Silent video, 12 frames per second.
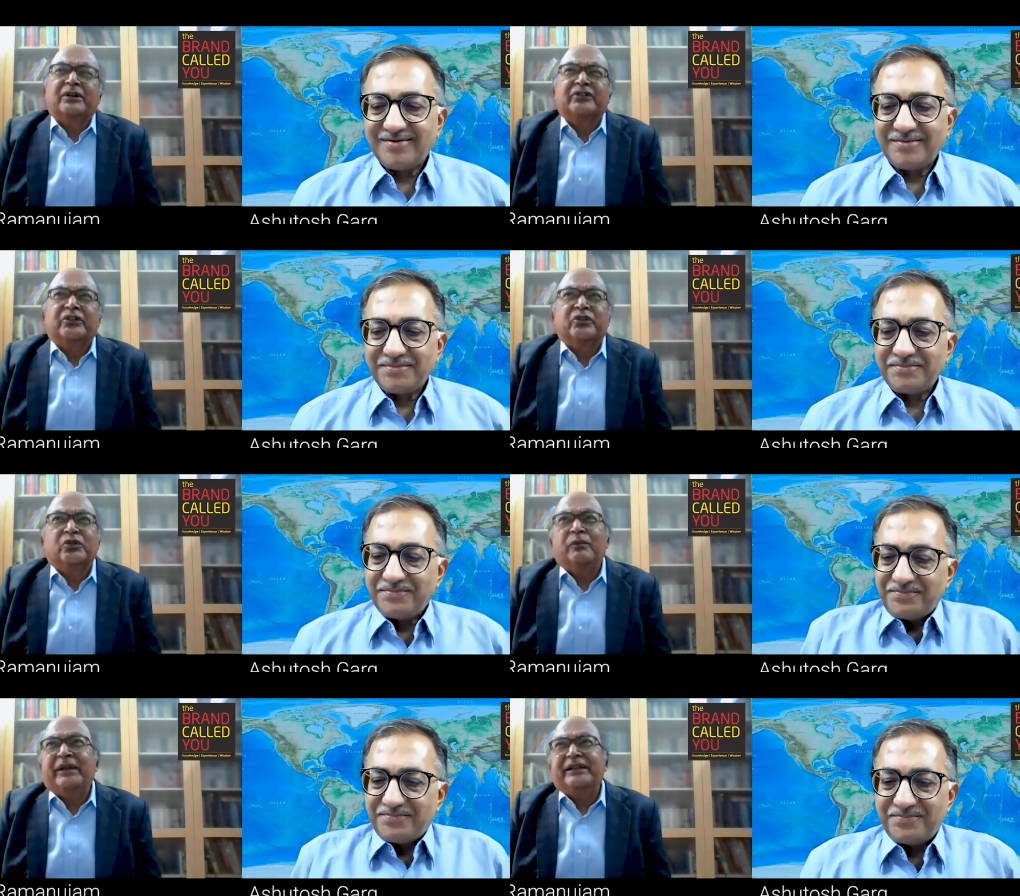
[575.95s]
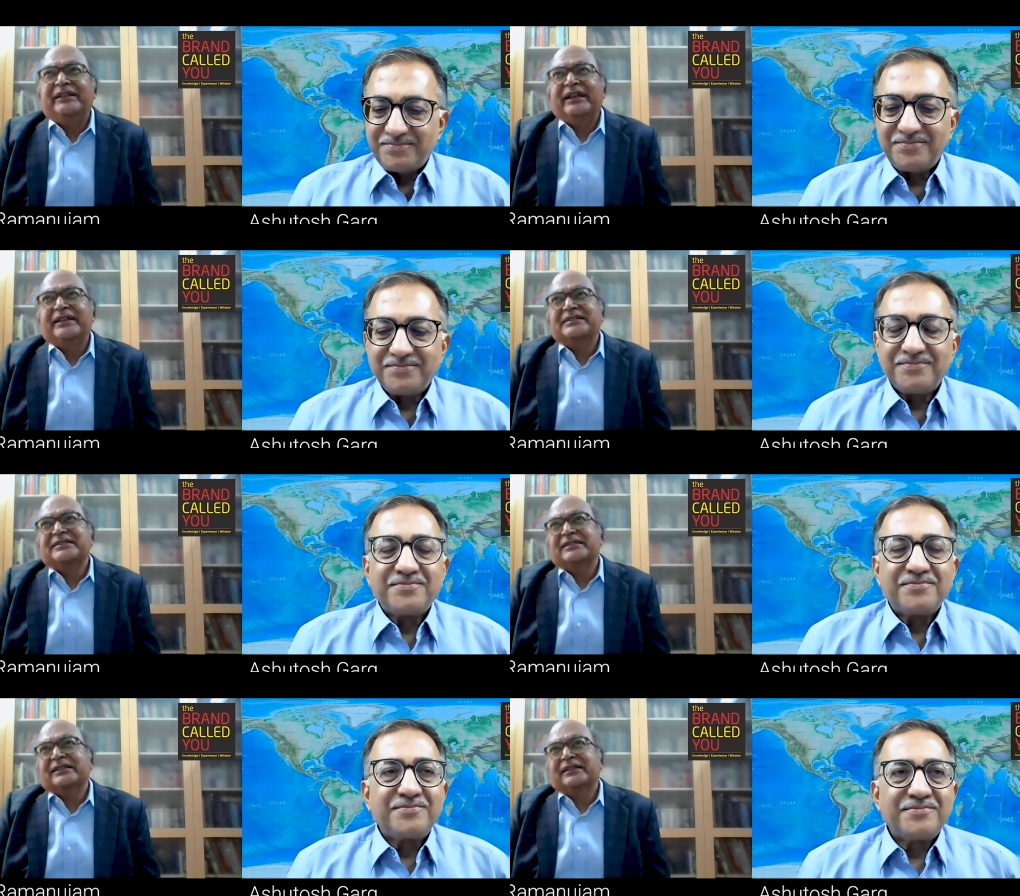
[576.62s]
Speaker 1: but the two big
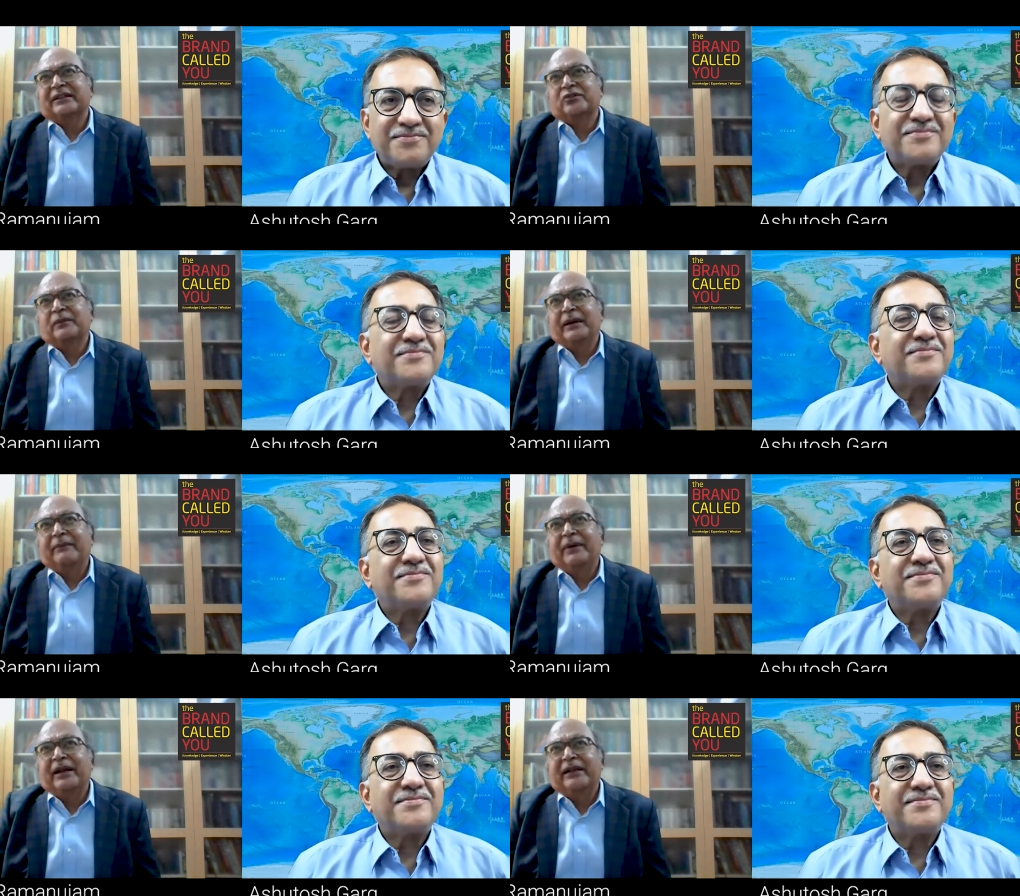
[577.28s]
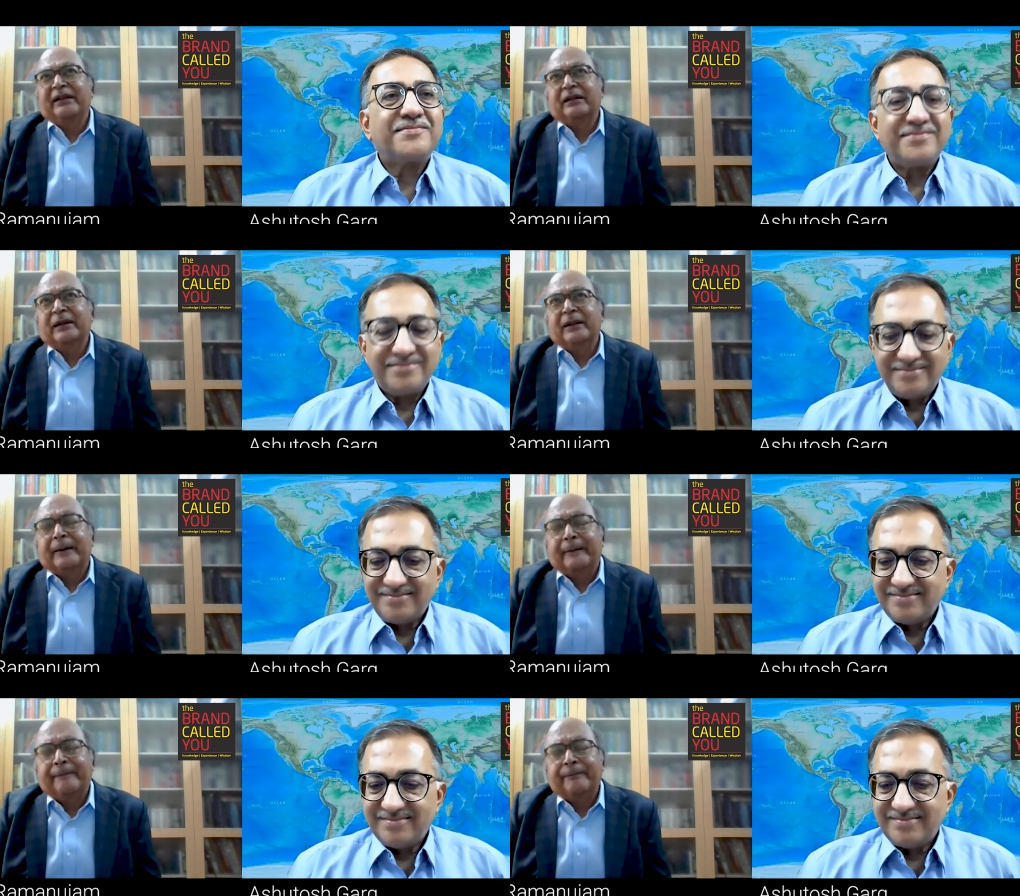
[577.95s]
things that, to my mind,
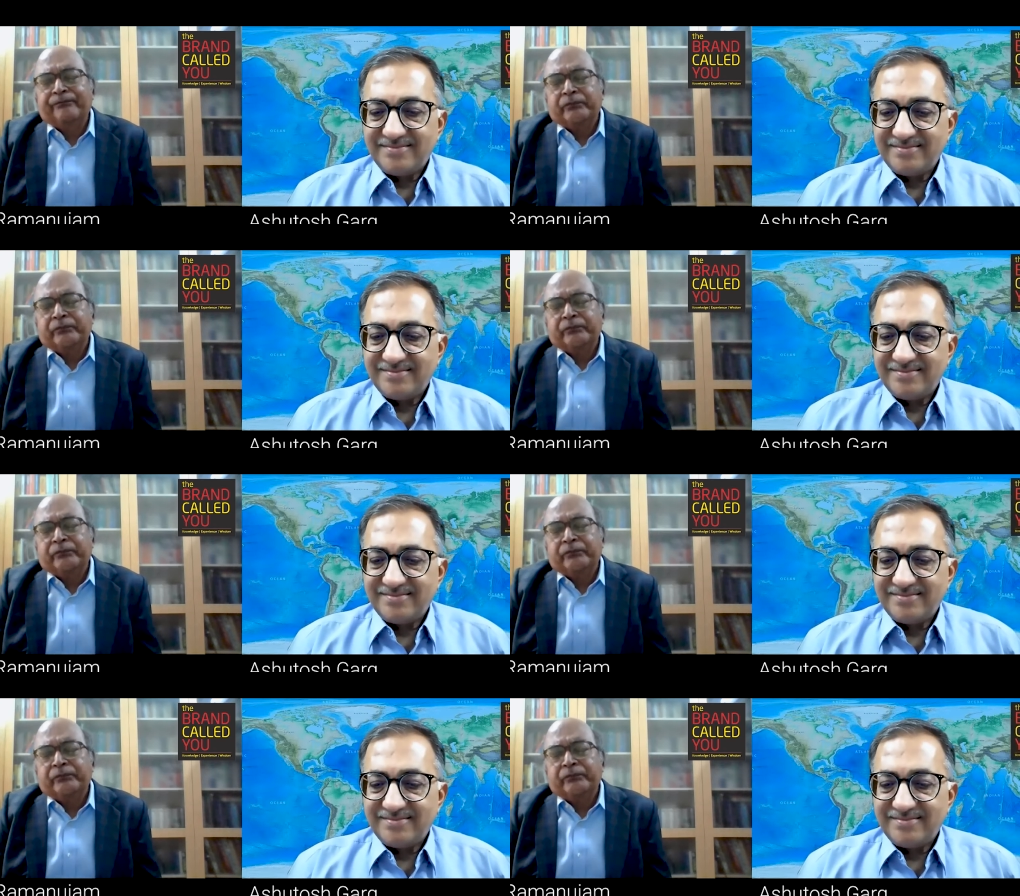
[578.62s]
uh,